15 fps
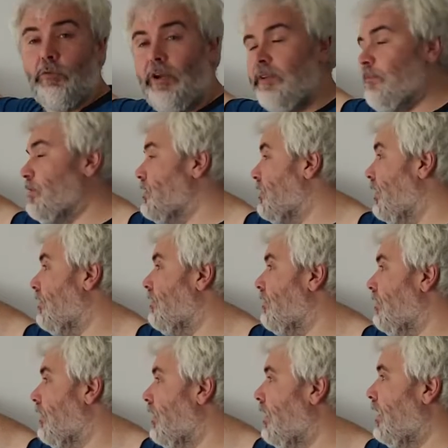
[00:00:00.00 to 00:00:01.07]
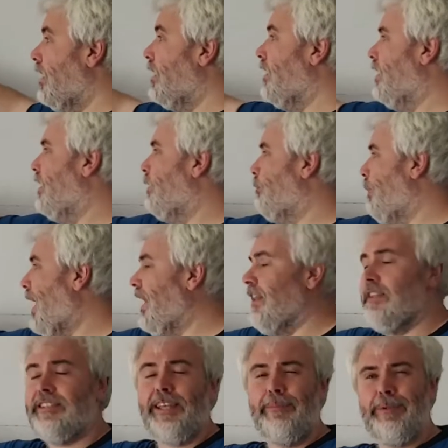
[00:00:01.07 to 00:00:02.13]
at twenty percent.
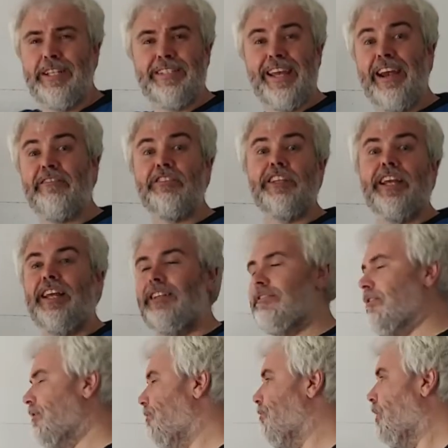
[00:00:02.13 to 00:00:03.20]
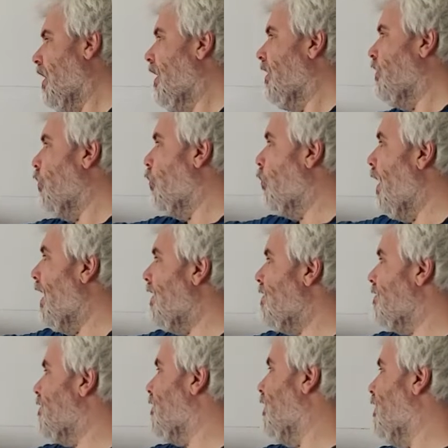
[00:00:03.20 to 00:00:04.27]
Balance, that means everything else. The
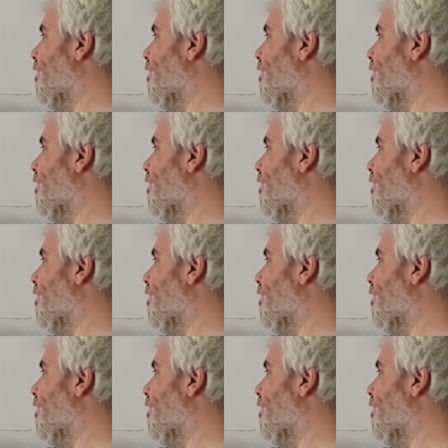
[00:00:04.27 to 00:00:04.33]
rest